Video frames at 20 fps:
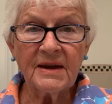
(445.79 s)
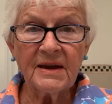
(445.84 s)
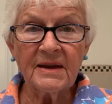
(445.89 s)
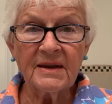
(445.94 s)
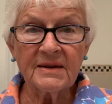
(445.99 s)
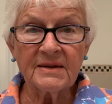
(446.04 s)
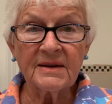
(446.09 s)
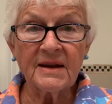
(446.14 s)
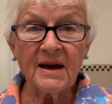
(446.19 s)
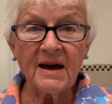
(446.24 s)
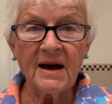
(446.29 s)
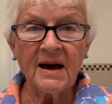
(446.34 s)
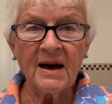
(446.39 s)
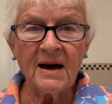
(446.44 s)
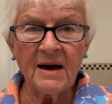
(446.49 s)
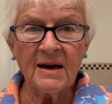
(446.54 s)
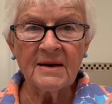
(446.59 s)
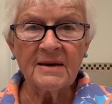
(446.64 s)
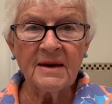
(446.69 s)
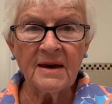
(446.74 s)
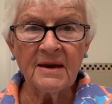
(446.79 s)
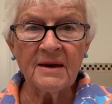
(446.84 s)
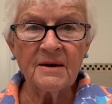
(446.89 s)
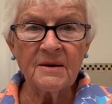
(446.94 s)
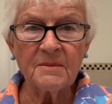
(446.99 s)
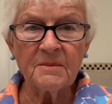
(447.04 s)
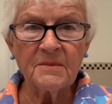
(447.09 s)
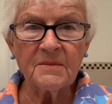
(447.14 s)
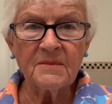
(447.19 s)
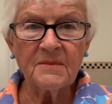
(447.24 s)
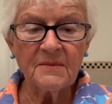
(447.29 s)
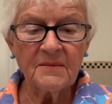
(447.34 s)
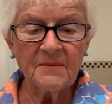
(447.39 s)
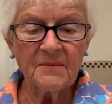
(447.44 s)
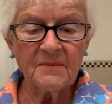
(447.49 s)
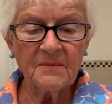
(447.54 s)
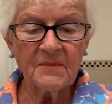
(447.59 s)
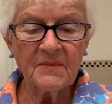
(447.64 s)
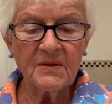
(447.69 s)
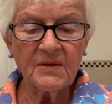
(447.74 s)
and I am
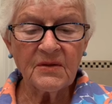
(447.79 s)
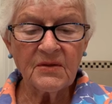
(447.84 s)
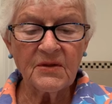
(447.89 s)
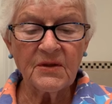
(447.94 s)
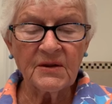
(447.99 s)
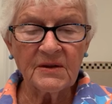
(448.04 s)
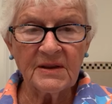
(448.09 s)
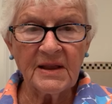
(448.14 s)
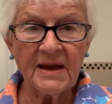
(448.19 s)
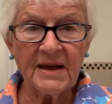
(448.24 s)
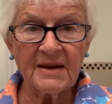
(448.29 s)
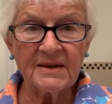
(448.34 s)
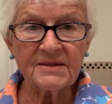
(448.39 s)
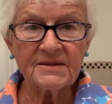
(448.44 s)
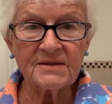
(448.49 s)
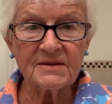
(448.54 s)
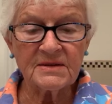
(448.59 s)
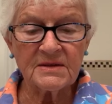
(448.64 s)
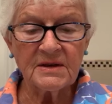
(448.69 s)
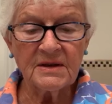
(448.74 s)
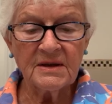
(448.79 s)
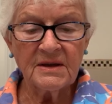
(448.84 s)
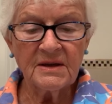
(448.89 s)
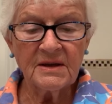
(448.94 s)
the last.